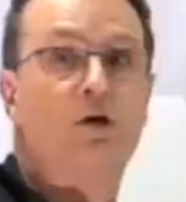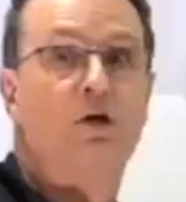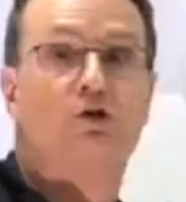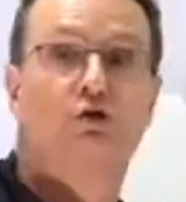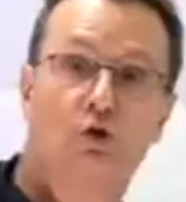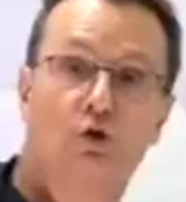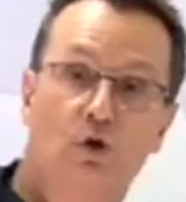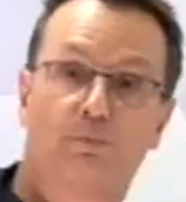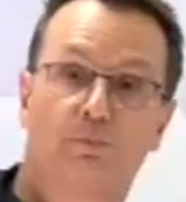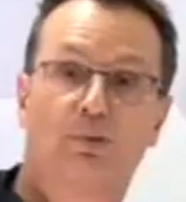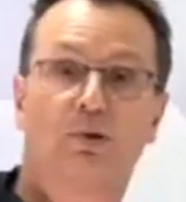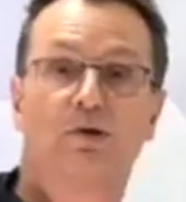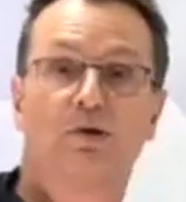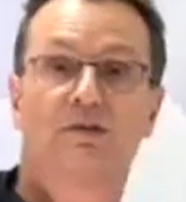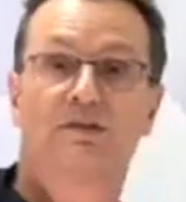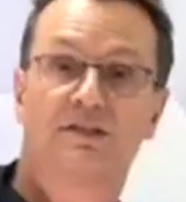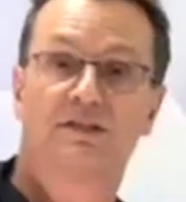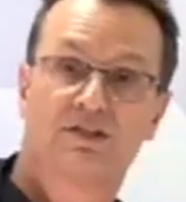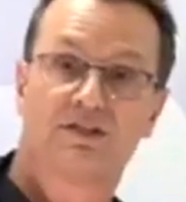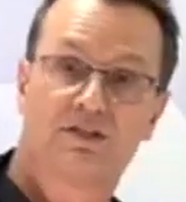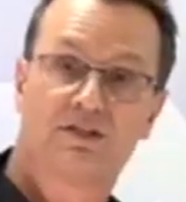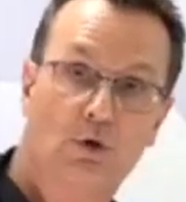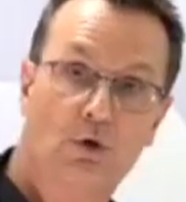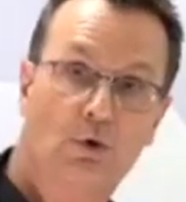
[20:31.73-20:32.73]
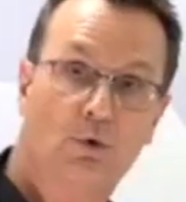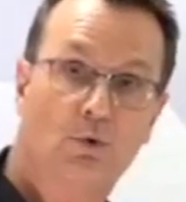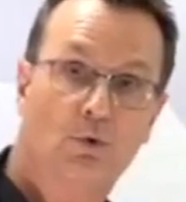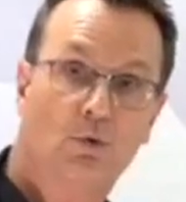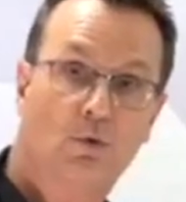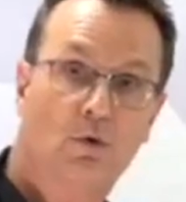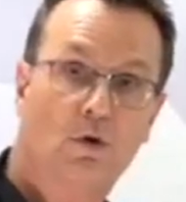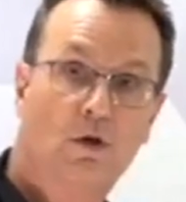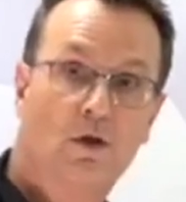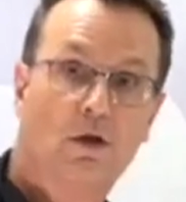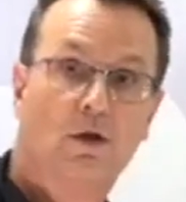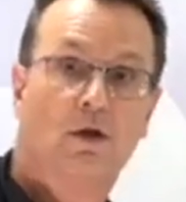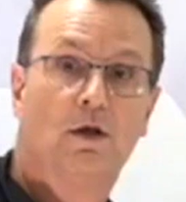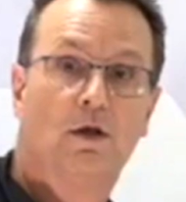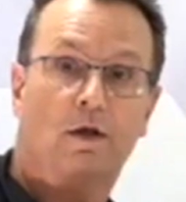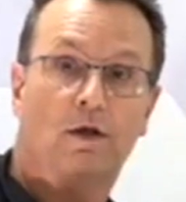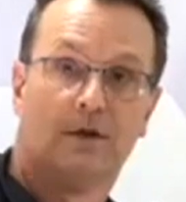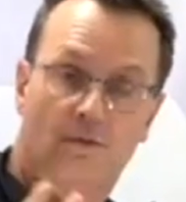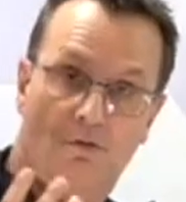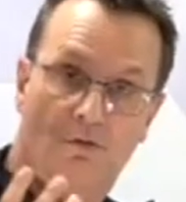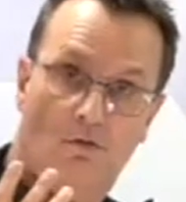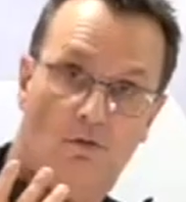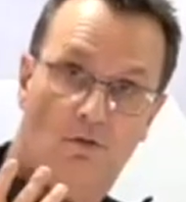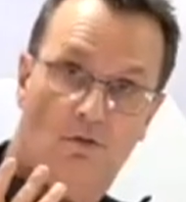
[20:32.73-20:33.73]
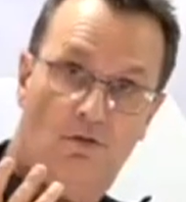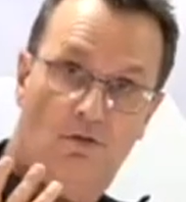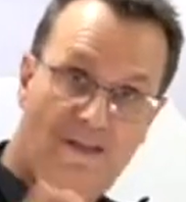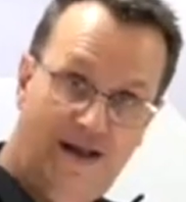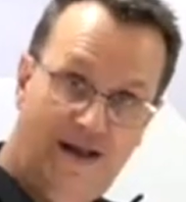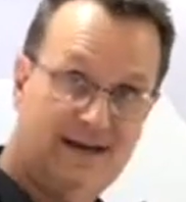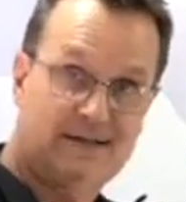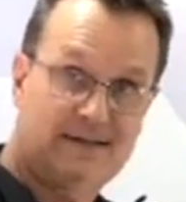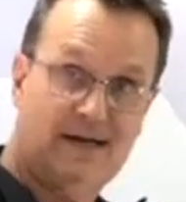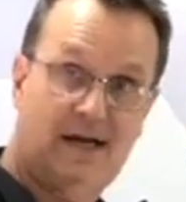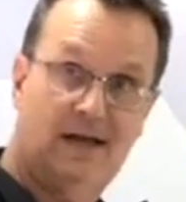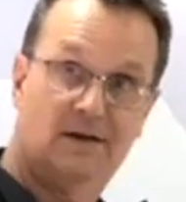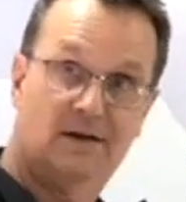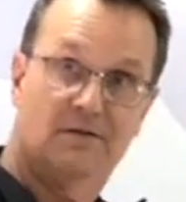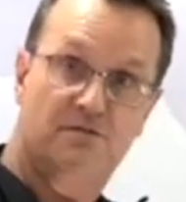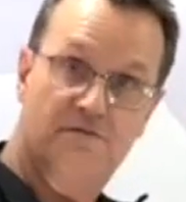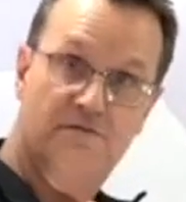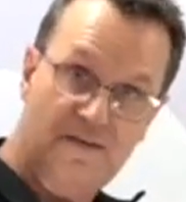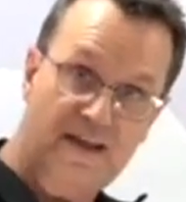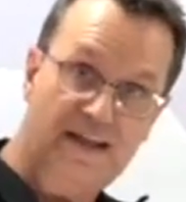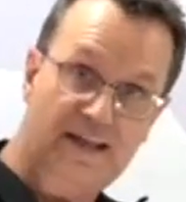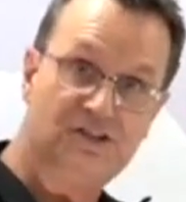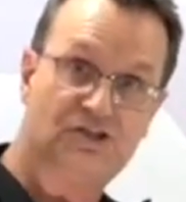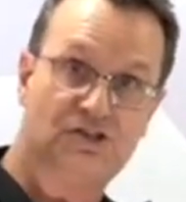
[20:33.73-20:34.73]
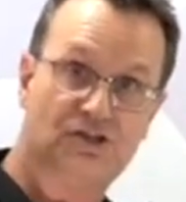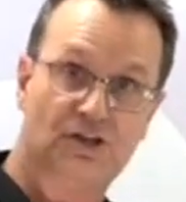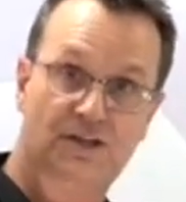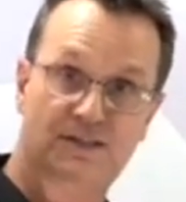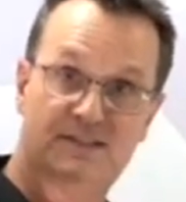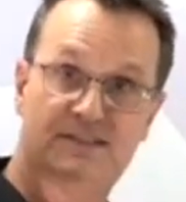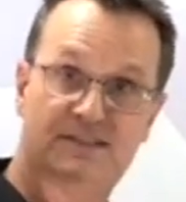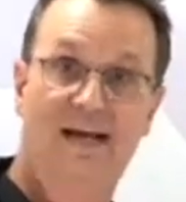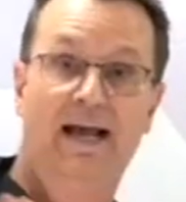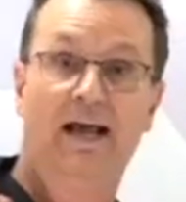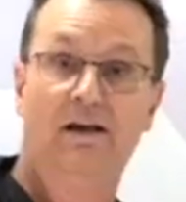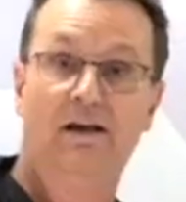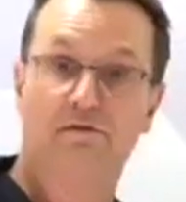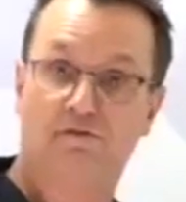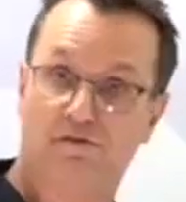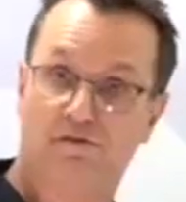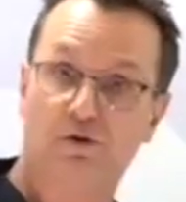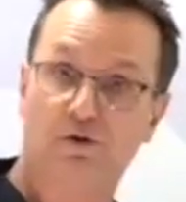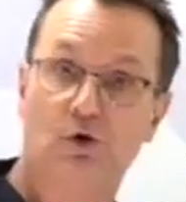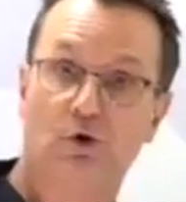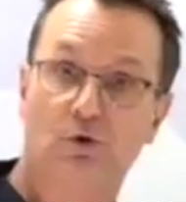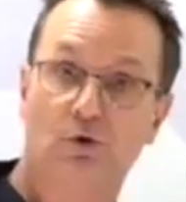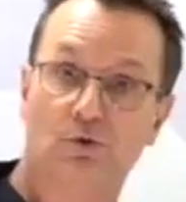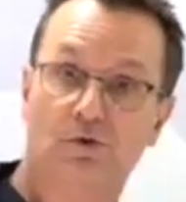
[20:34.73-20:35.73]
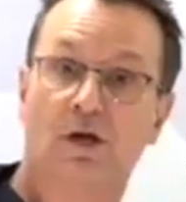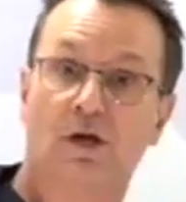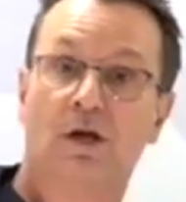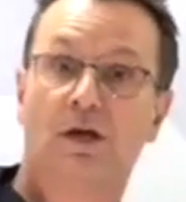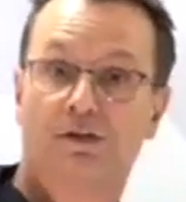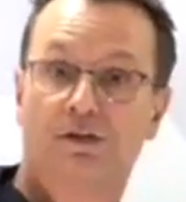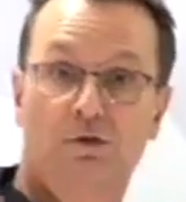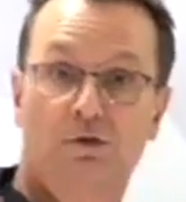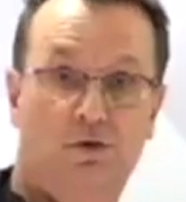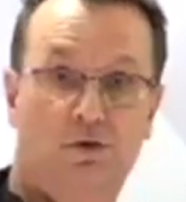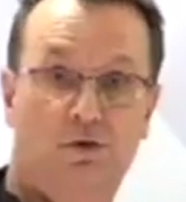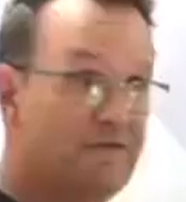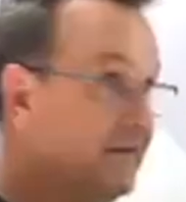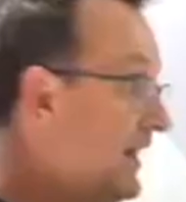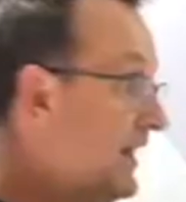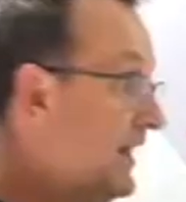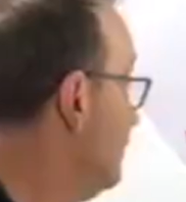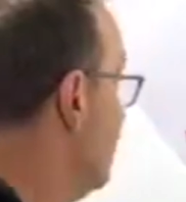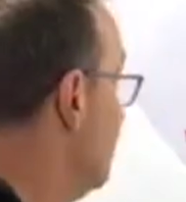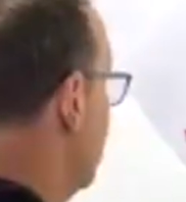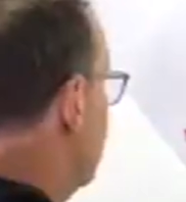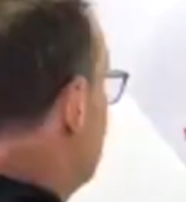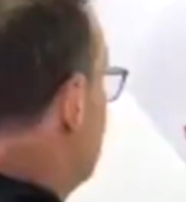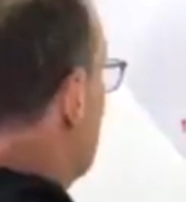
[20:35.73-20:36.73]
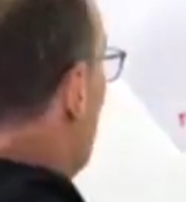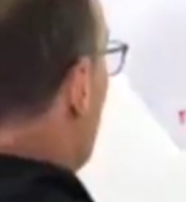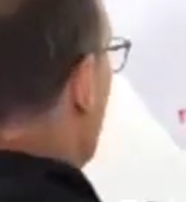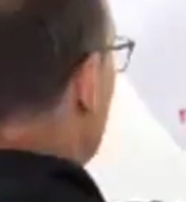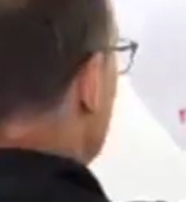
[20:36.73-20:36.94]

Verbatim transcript: to pursue that kind of vengeance and feud to avenge it. So